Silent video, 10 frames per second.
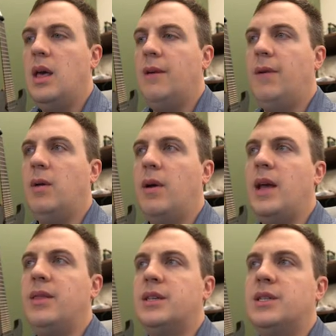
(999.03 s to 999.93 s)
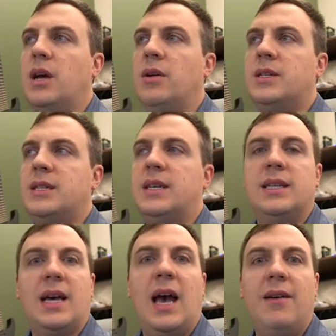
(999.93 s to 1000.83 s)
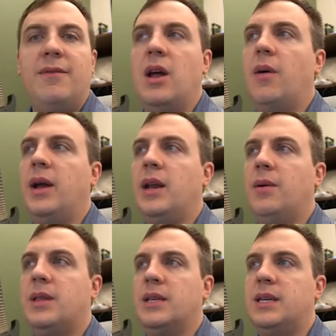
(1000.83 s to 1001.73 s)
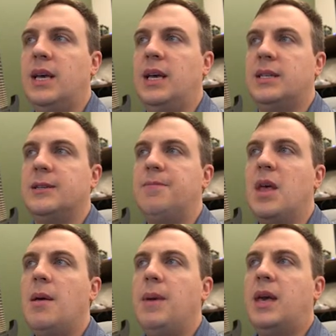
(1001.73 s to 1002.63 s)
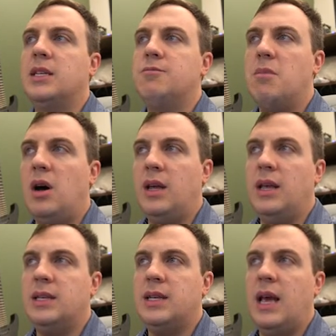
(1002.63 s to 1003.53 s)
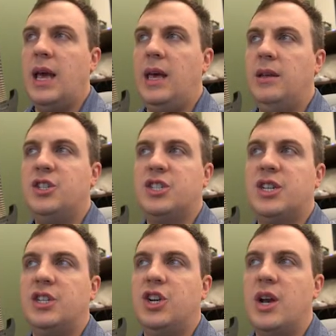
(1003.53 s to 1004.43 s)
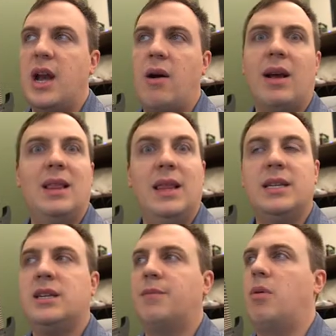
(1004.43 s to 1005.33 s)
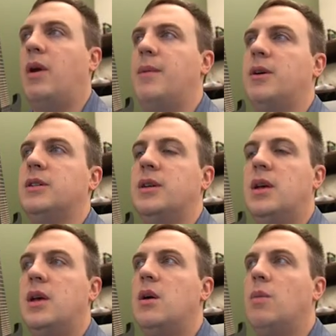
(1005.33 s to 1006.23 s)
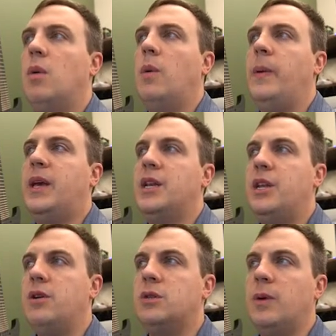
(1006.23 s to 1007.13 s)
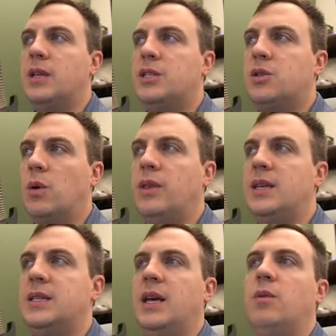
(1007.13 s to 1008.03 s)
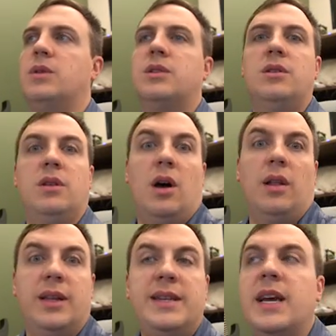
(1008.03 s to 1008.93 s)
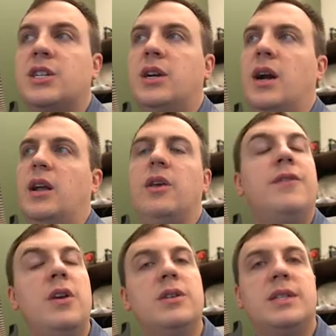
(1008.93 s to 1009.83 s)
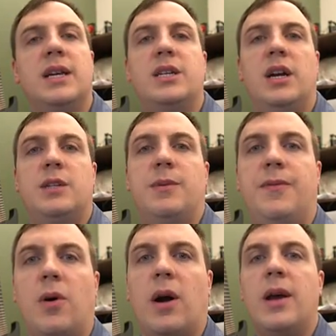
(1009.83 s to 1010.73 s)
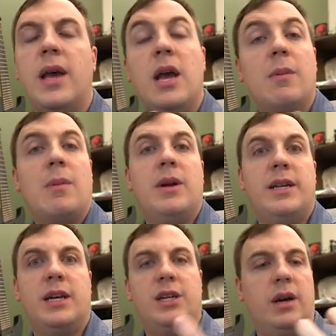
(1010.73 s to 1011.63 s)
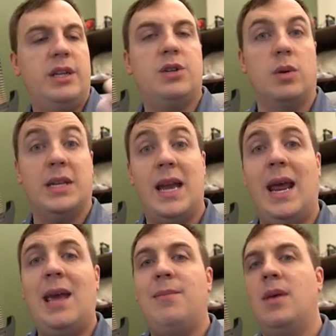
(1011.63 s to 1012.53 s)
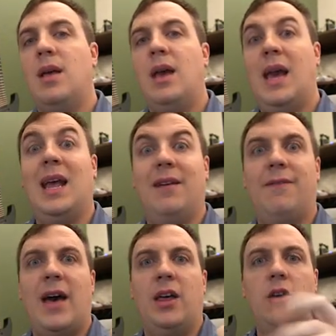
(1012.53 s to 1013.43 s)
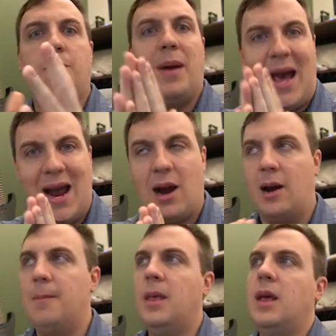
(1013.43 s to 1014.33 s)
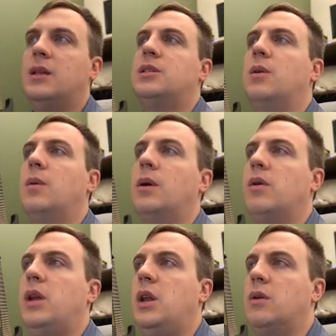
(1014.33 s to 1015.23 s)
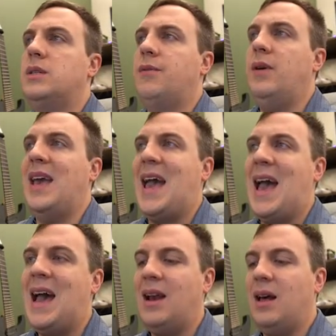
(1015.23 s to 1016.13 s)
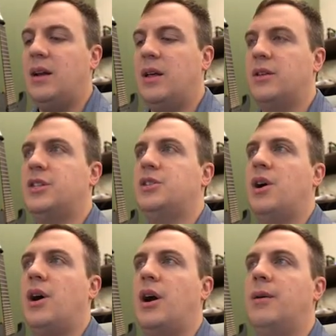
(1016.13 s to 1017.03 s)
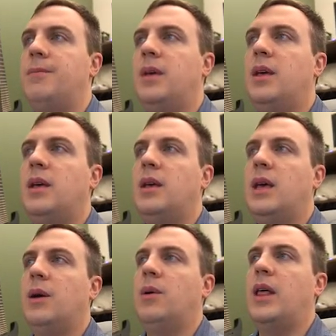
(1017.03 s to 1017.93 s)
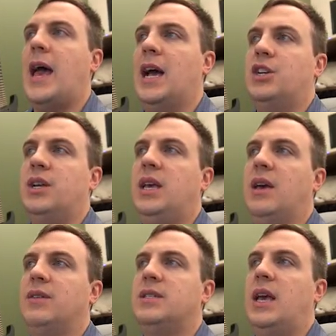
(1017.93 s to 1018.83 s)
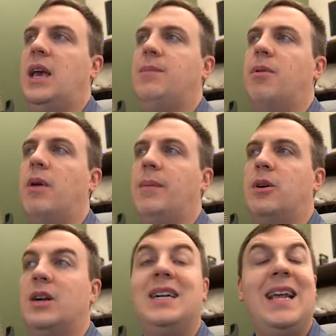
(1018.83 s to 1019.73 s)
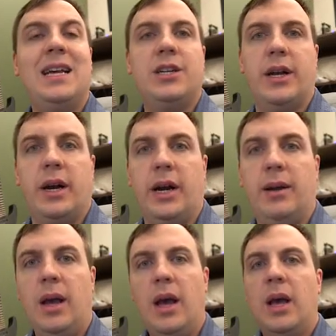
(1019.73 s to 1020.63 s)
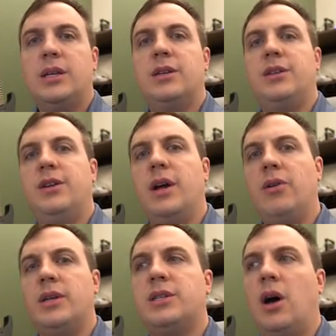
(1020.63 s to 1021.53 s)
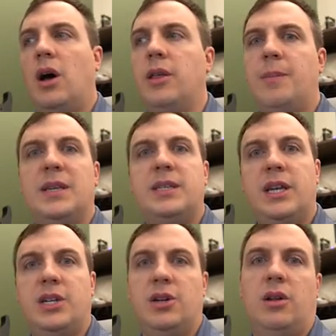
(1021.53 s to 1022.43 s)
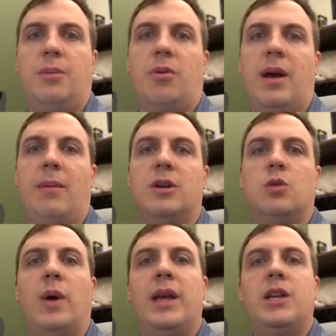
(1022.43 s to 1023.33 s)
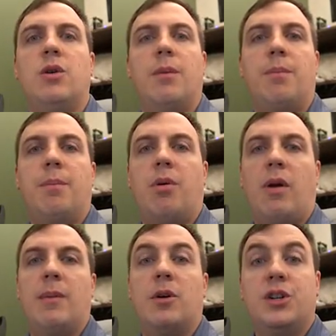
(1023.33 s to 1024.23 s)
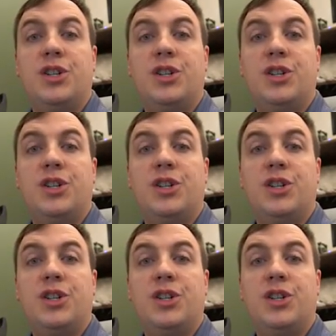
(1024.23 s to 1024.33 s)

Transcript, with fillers: if we ran this, notice it says, I have no idea what this is, because mult is a just a generic list of parameters. But what we could do is we could store these in what's called a dictionary. You've used dictionaries before. Remember, a dictionary stores a name and a value pair. And so what we're going to do is if we add another star, it will actually give us a parameter dictionary. So as you noticed, all the positional parameters went into a parameter